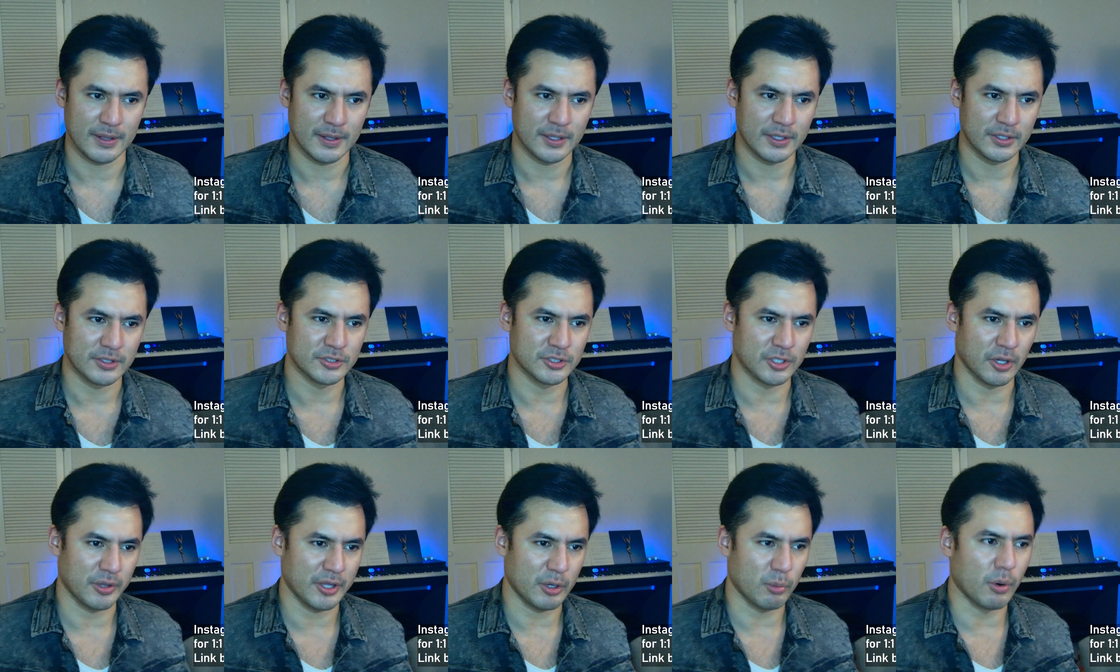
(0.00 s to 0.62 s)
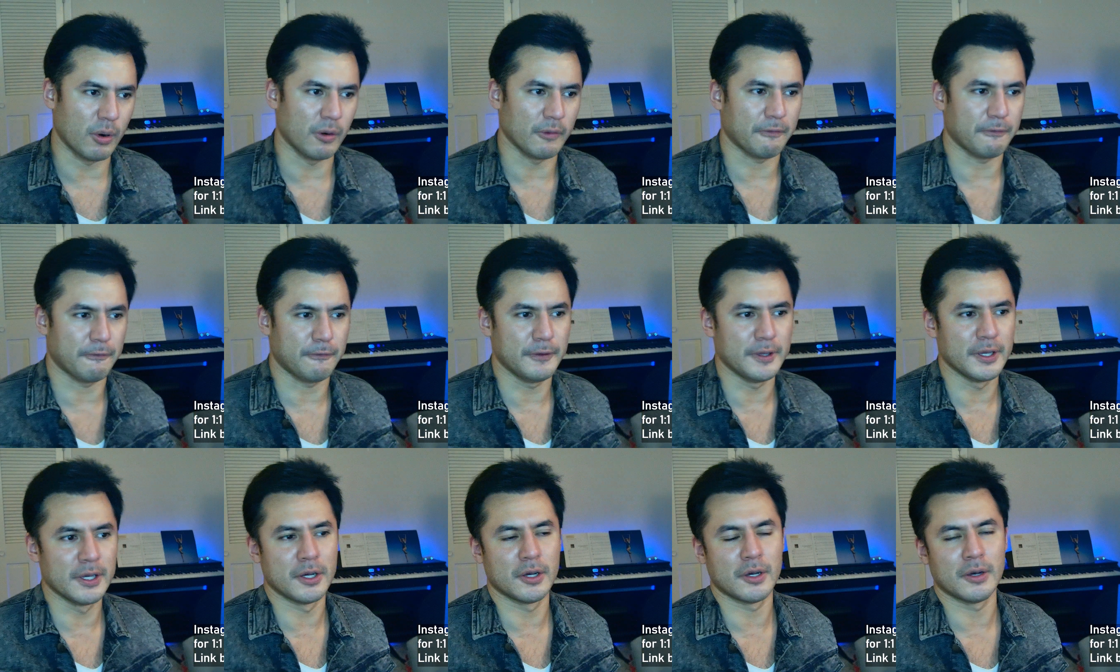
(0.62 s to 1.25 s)
So they won't
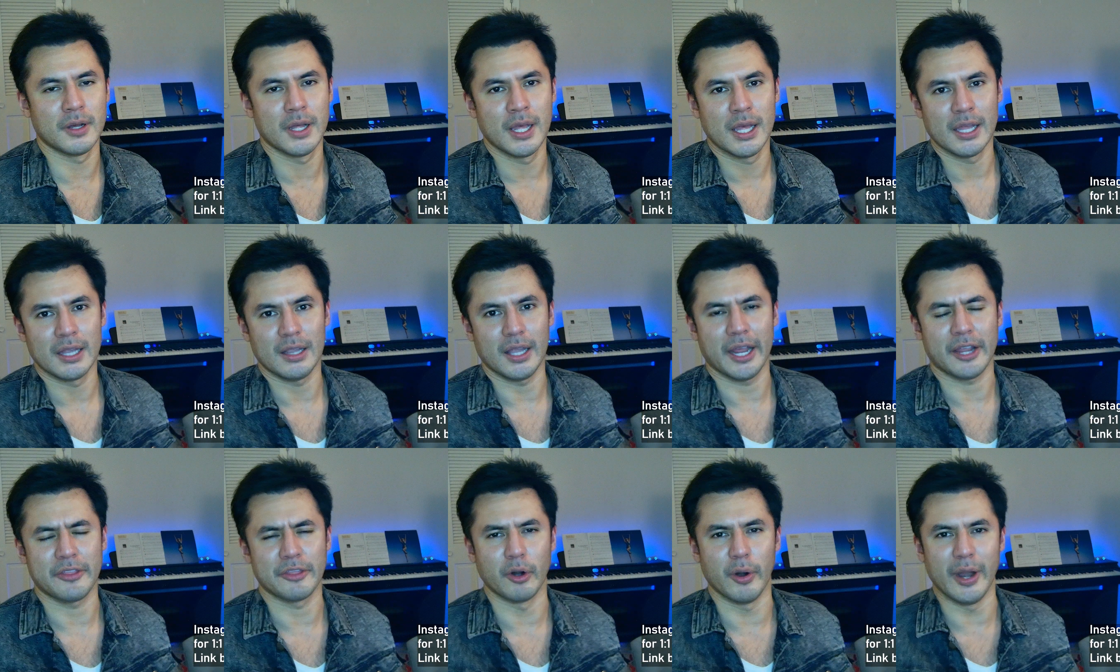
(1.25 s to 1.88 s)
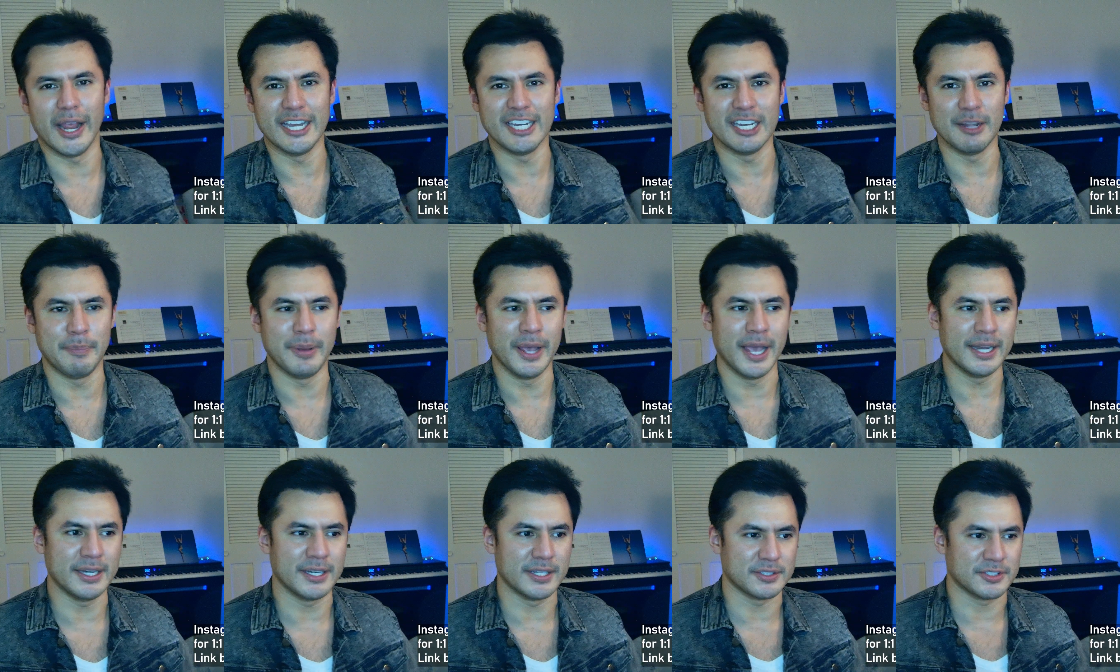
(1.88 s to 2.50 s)
feel like their
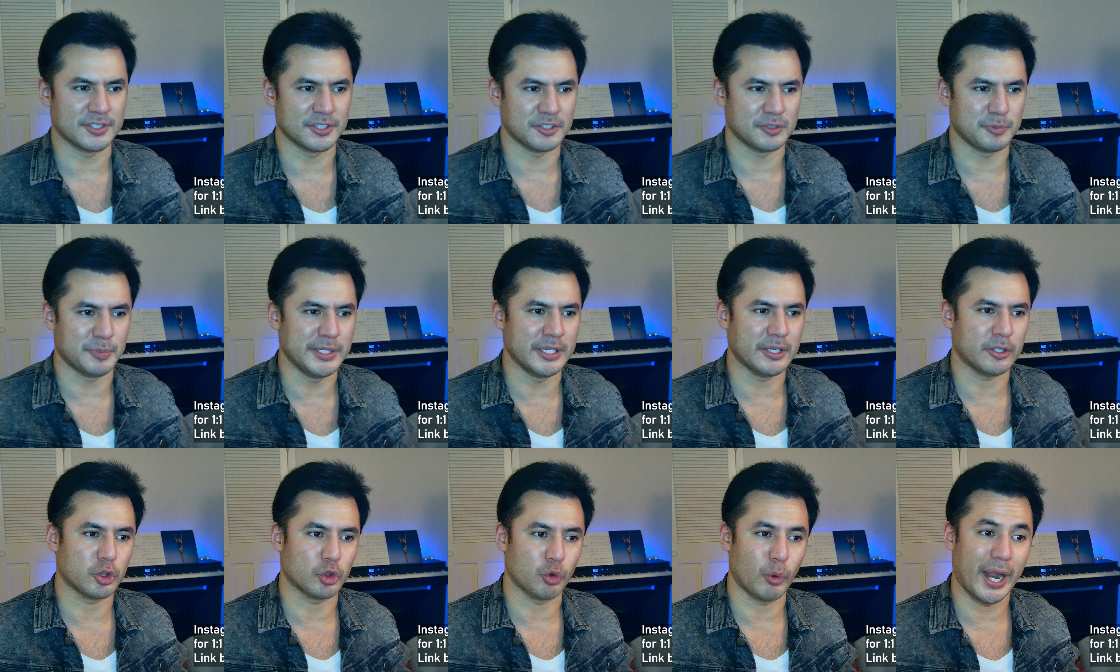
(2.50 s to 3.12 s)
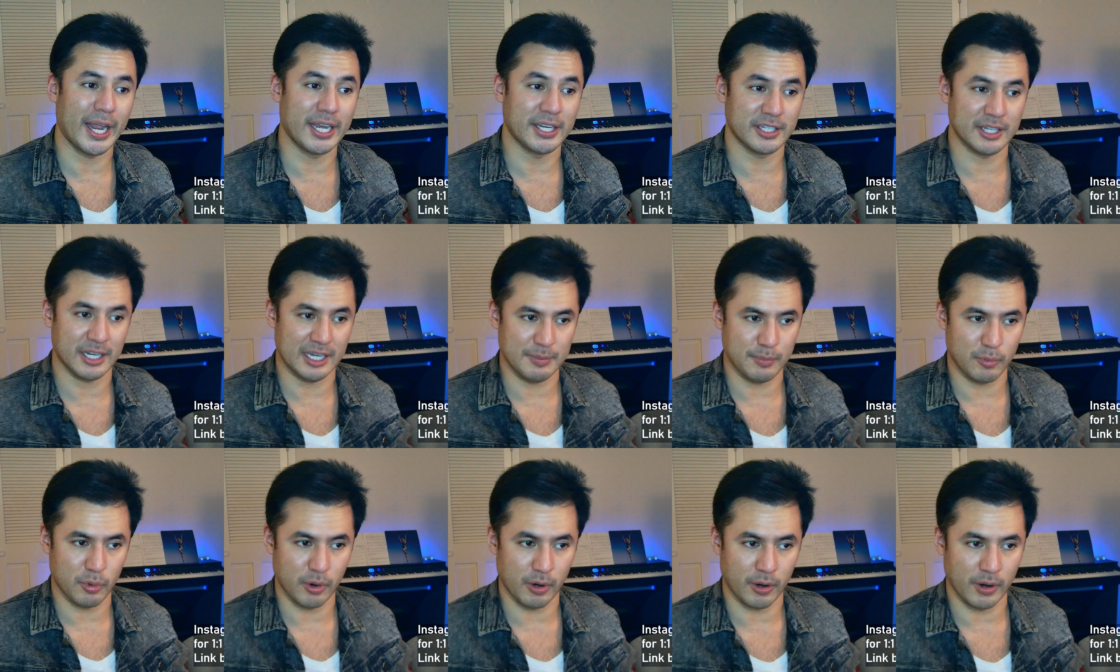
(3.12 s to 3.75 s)
independence is being threatened
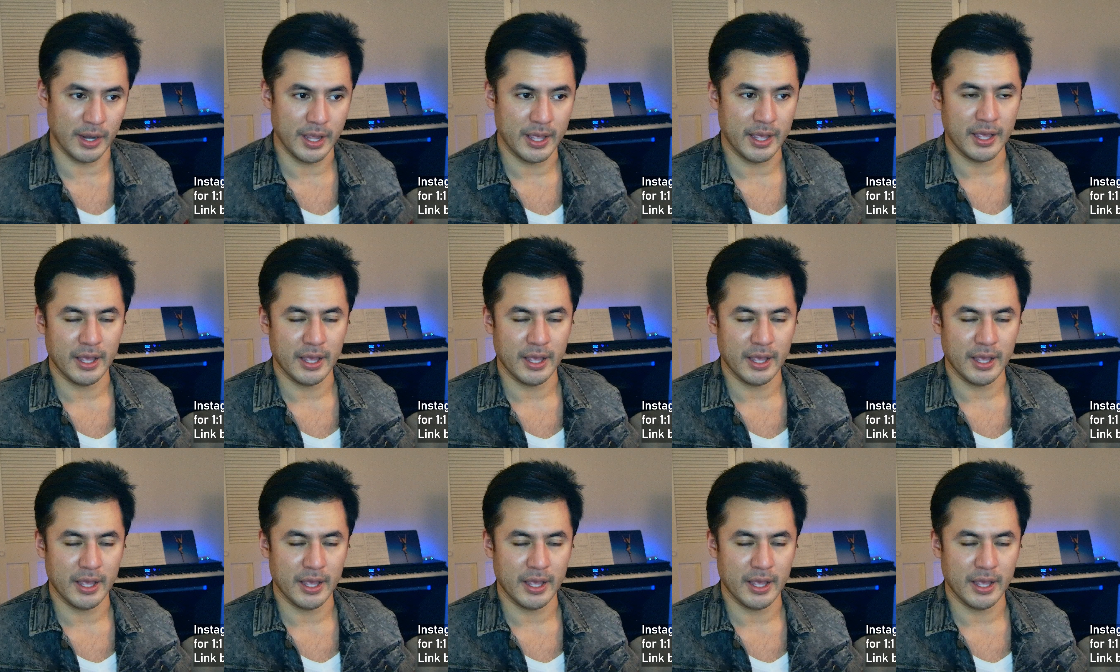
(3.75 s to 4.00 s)
anymore.